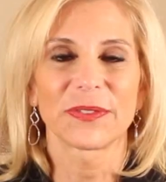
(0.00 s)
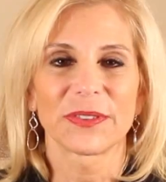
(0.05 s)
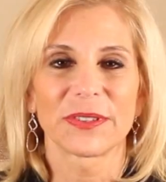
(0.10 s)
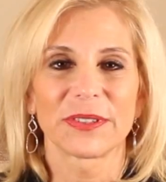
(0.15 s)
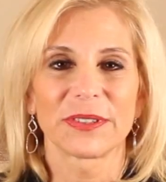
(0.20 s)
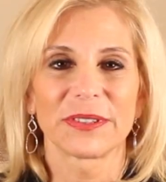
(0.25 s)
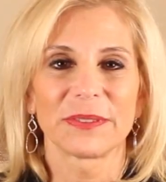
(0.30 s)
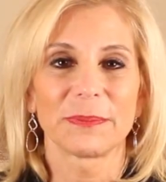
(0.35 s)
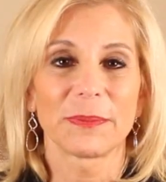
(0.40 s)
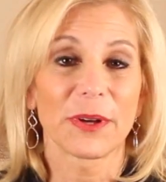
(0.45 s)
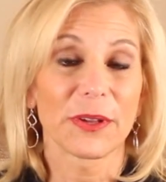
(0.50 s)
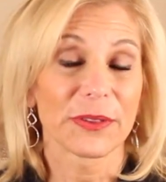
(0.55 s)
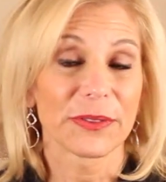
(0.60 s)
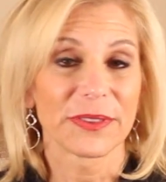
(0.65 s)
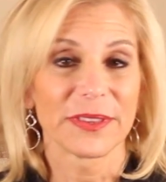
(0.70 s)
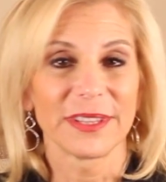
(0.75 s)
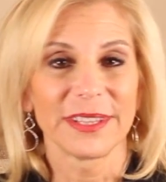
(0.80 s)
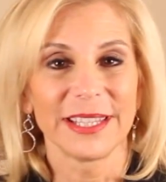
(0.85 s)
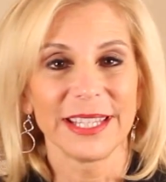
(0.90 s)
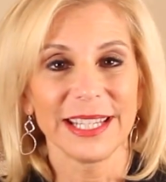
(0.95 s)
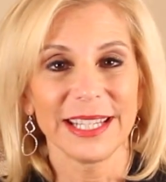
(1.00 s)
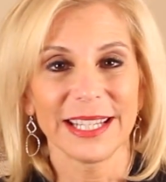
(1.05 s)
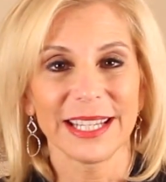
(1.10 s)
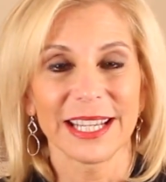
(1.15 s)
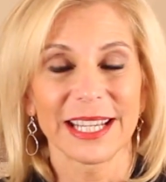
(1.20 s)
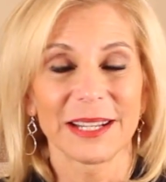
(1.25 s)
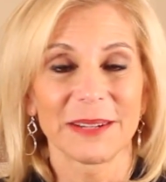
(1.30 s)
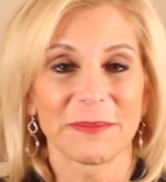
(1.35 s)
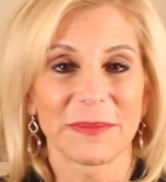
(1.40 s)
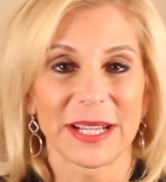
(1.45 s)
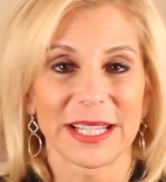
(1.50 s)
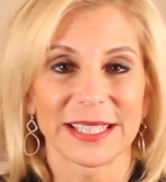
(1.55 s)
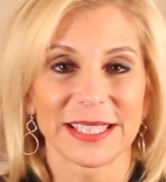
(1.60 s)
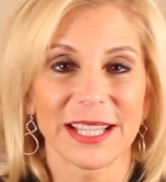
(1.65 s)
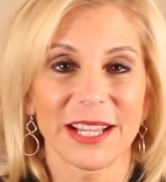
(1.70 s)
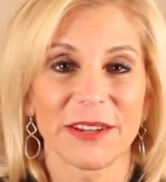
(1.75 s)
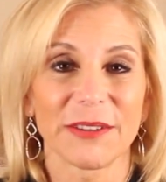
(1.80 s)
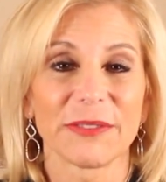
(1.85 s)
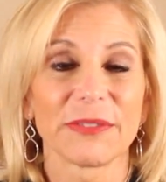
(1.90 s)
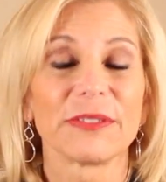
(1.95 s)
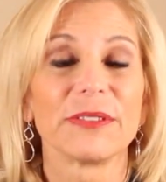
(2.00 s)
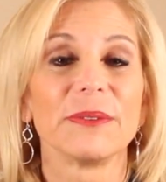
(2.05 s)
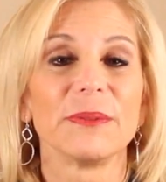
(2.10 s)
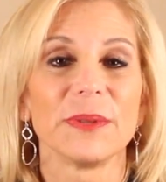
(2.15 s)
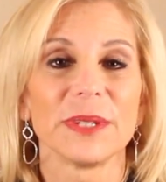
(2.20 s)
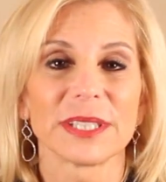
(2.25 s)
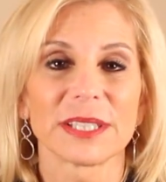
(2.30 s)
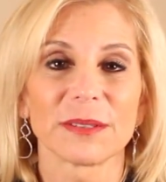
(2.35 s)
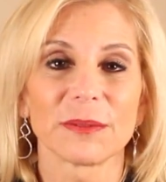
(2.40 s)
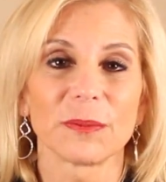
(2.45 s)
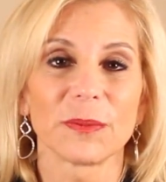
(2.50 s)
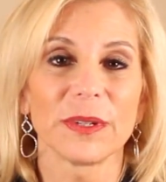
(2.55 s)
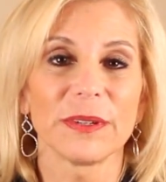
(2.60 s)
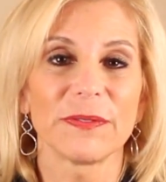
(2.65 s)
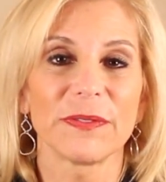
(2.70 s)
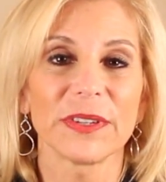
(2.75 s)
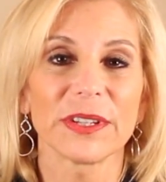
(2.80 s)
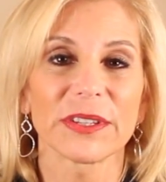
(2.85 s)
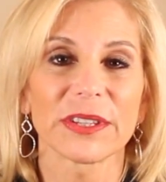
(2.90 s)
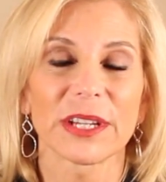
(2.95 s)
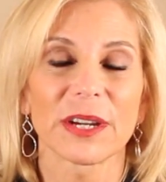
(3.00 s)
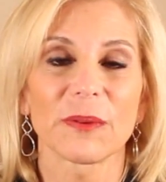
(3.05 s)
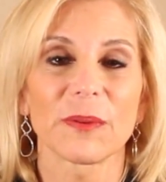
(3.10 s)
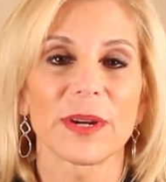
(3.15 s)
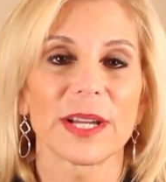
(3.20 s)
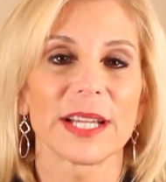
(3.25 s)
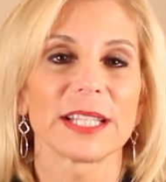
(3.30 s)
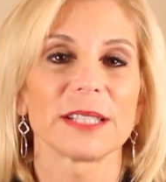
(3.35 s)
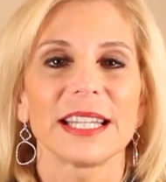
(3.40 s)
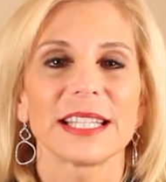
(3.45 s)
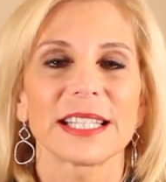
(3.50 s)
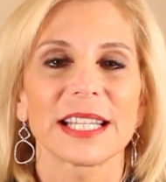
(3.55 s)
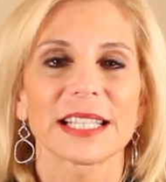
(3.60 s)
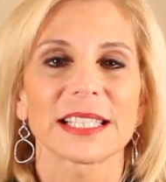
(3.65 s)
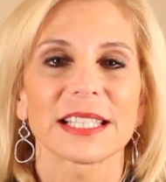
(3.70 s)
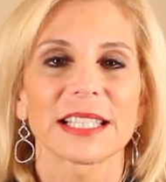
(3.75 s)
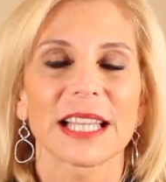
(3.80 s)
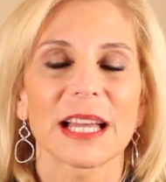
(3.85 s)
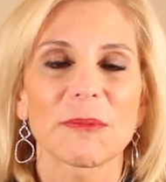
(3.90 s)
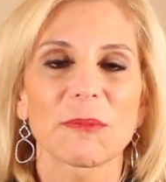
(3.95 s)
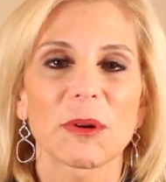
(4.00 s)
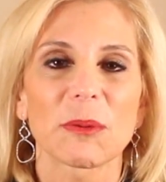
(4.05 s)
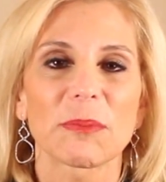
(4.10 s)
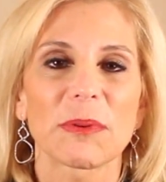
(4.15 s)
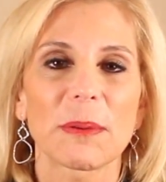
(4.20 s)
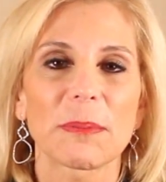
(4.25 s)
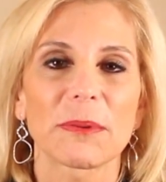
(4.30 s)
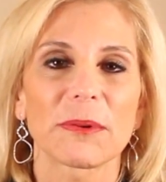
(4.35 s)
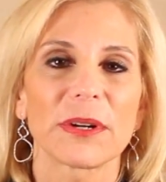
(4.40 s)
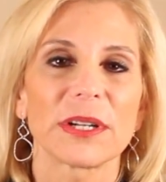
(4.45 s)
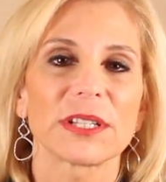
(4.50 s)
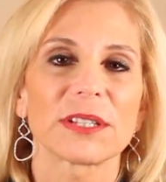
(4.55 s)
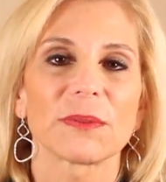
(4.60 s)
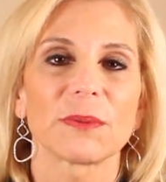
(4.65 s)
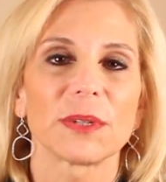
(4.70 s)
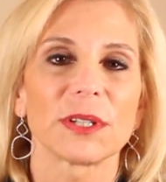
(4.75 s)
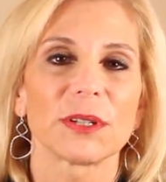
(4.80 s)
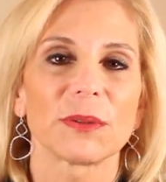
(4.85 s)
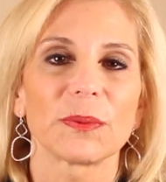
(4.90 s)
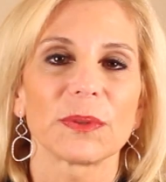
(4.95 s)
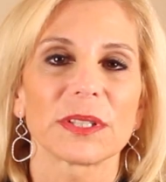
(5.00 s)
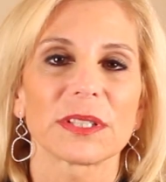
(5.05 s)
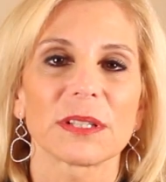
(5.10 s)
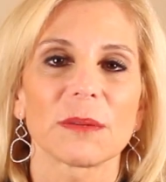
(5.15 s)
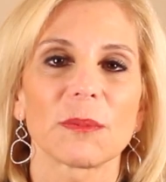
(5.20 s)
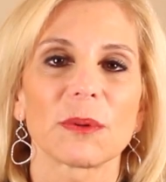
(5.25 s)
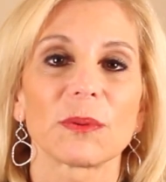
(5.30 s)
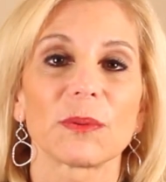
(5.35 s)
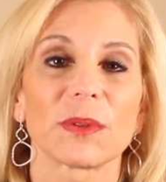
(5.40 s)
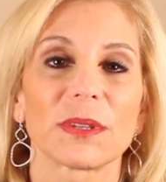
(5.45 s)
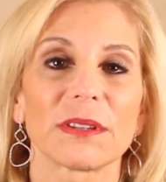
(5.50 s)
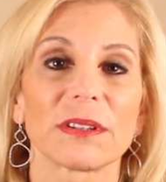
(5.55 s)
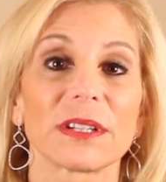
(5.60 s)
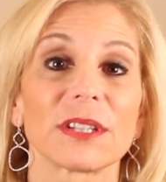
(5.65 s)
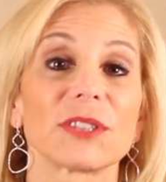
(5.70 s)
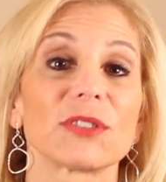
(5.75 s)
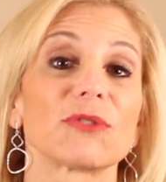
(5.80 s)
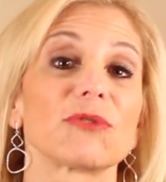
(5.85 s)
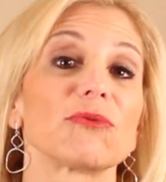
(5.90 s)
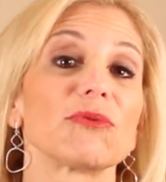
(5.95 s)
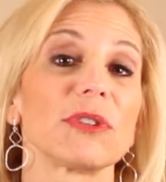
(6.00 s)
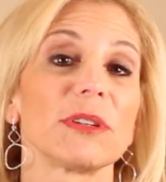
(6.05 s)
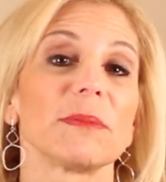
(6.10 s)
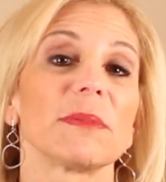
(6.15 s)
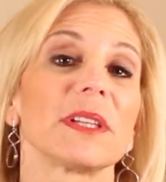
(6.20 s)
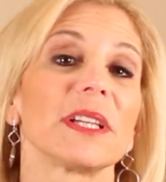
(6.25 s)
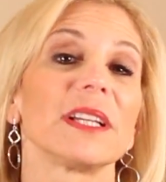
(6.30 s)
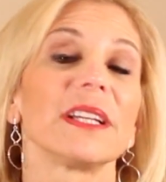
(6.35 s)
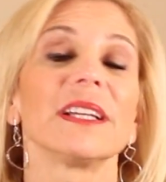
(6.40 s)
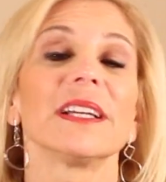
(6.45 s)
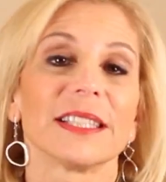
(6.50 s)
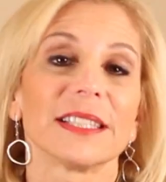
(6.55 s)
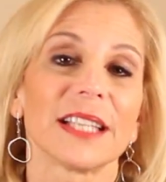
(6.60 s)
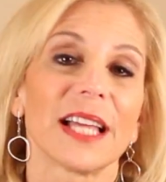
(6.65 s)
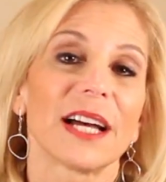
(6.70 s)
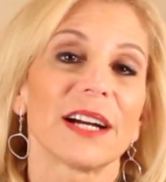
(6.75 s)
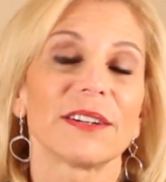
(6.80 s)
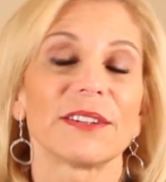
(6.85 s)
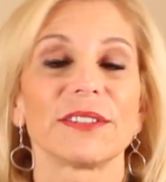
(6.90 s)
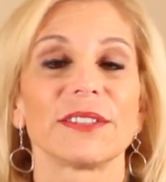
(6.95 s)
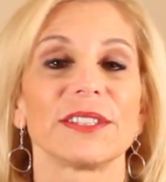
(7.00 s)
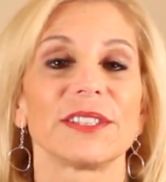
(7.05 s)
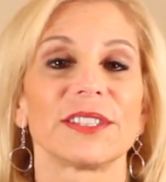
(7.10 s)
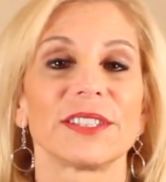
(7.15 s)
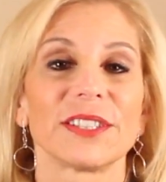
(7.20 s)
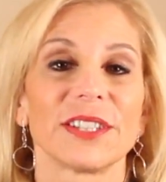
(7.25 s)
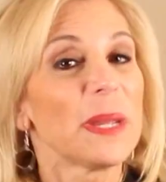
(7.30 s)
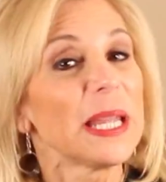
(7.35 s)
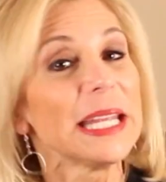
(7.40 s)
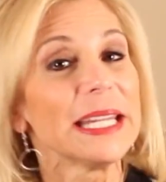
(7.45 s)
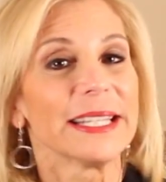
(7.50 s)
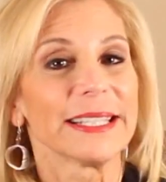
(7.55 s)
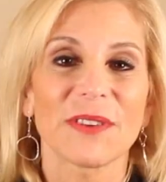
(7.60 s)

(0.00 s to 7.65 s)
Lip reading: For both Nina and myself, the reason we feel that way is it takes a lot more preparation when you're with someone with an extremely large penis.